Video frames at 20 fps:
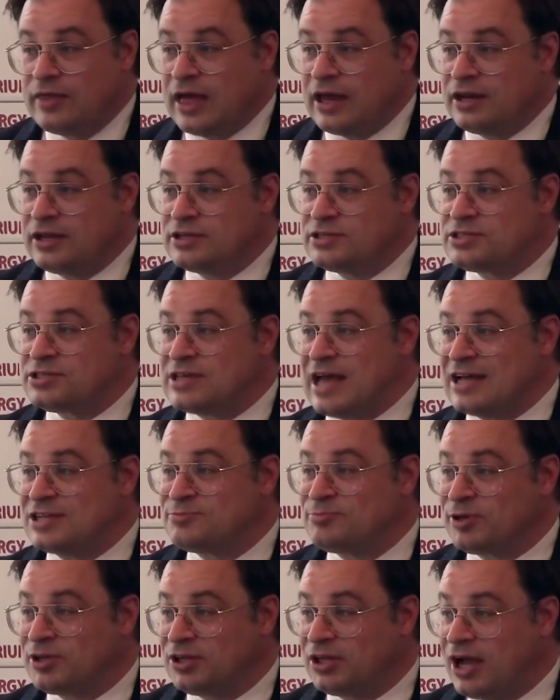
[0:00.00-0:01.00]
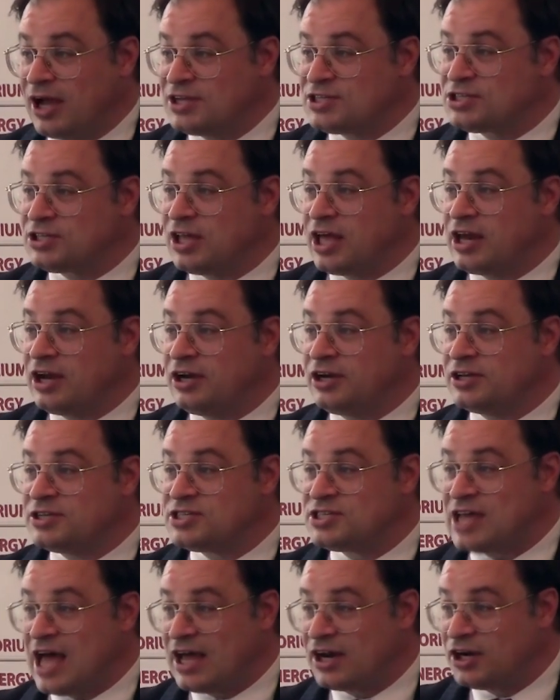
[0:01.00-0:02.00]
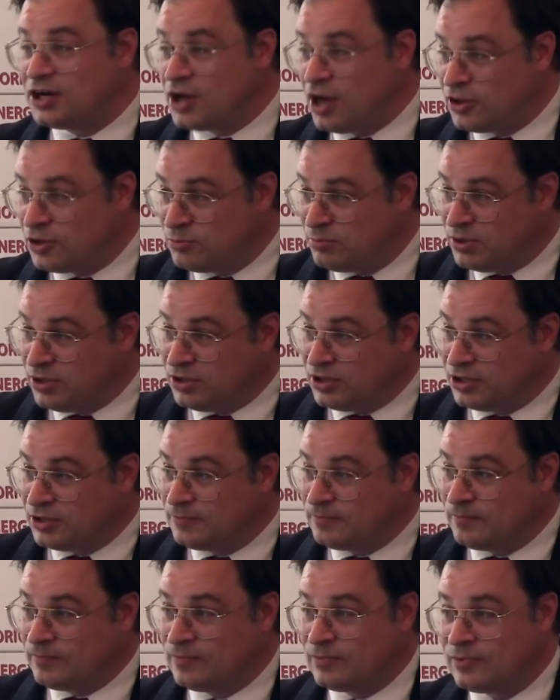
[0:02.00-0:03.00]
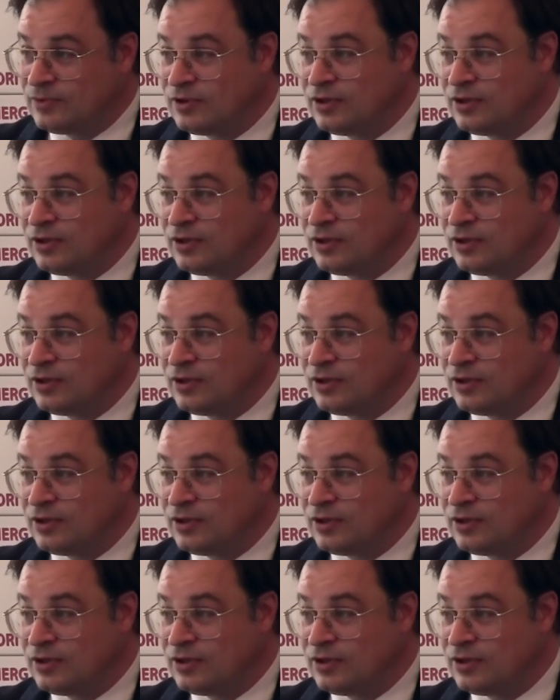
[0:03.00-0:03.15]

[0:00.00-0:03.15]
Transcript: that is seismically isolated inside another building.